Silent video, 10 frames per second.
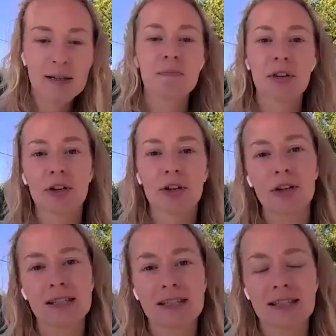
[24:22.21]

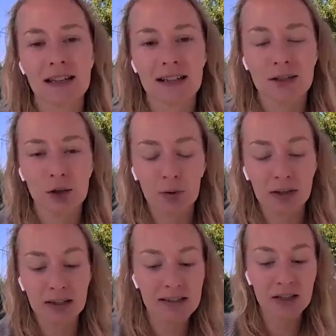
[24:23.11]
because there are so
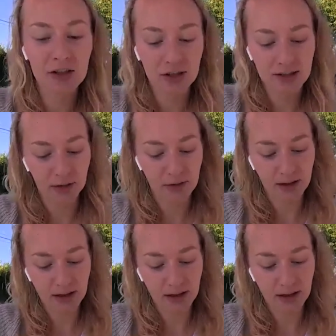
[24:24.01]
many teachers out there.